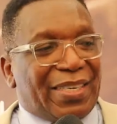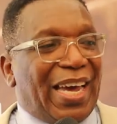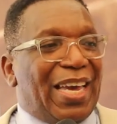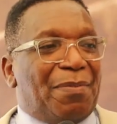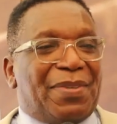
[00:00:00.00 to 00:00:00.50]

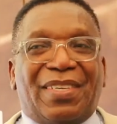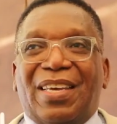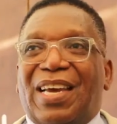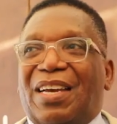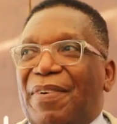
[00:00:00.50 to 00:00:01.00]
times
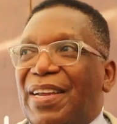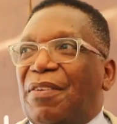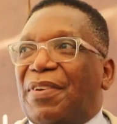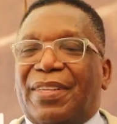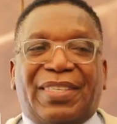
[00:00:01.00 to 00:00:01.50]
and very
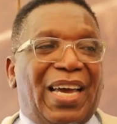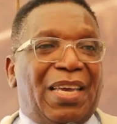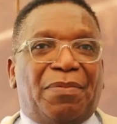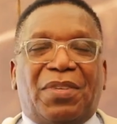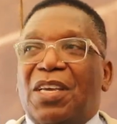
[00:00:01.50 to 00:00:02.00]
difficult
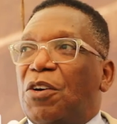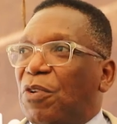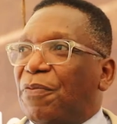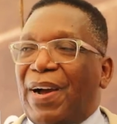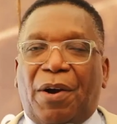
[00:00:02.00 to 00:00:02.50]
times
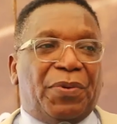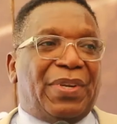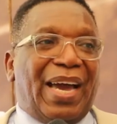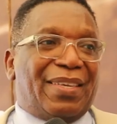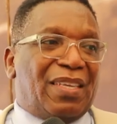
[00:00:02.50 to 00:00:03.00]
we found
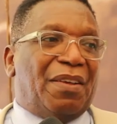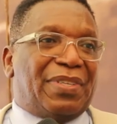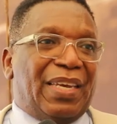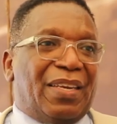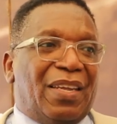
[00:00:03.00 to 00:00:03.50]

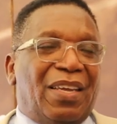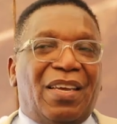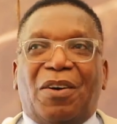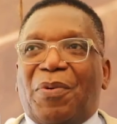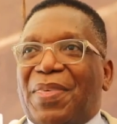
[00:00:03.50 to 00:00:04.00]
ourselves in,
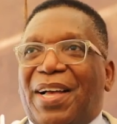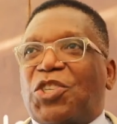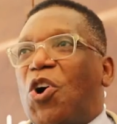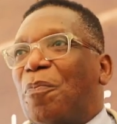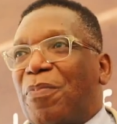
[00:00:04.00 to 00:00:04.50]

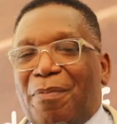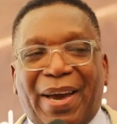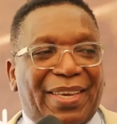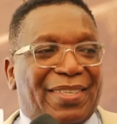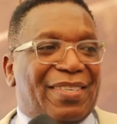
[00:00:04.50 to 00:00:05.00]
without
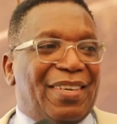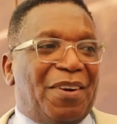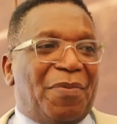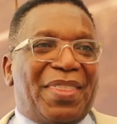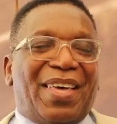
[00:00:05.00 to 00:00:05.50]
compromise,
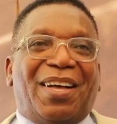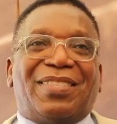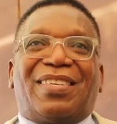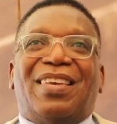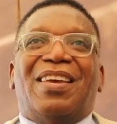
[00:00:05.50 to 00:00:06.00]

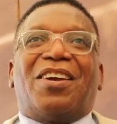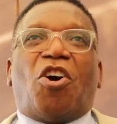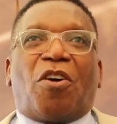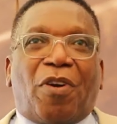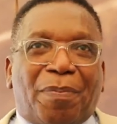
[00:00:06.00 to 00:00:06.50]
without
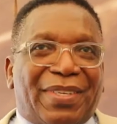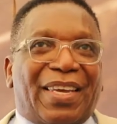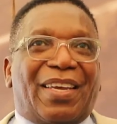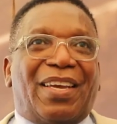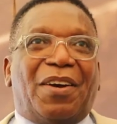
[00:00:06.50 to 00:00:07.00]

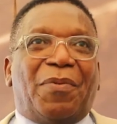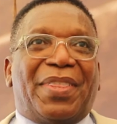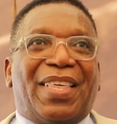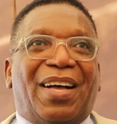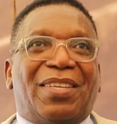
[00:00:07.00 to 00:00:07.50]
corrupting,
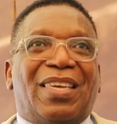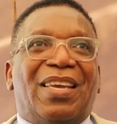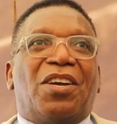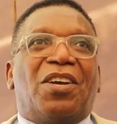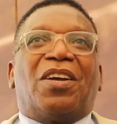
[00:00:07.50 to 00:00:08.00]
without
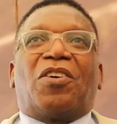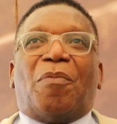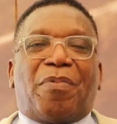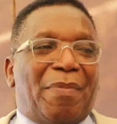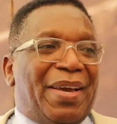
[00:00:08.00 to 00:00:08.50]

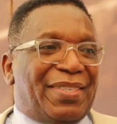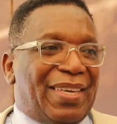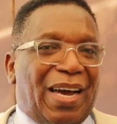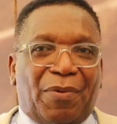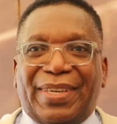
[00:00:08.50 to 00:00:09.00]
compromising
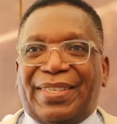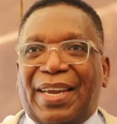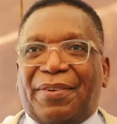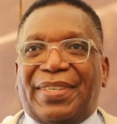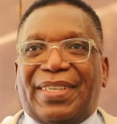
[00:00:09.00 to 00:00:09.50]
our
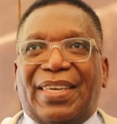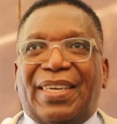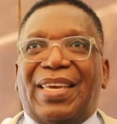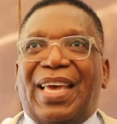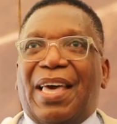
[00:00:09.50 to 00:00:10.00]
integrity.
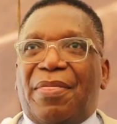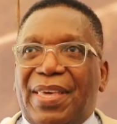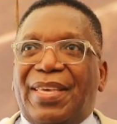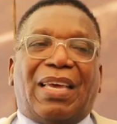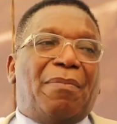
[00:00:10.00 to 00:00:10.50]
And
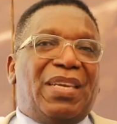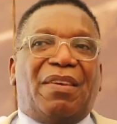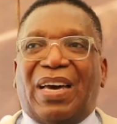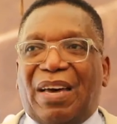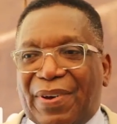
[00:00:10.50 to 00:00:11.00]
these, I
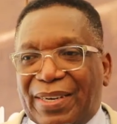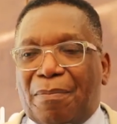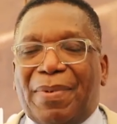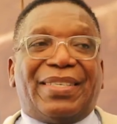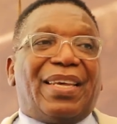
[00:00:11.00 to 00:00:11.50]
believe, are
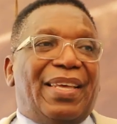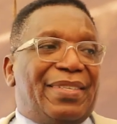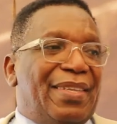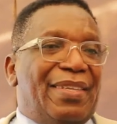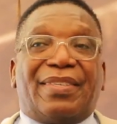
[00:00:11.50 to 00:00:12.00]
fundamental
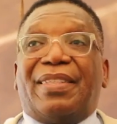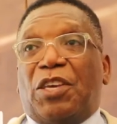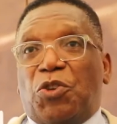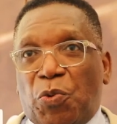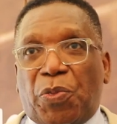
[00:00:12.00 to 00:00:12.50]
lessons the
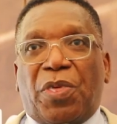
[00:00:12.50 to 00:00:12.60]
youth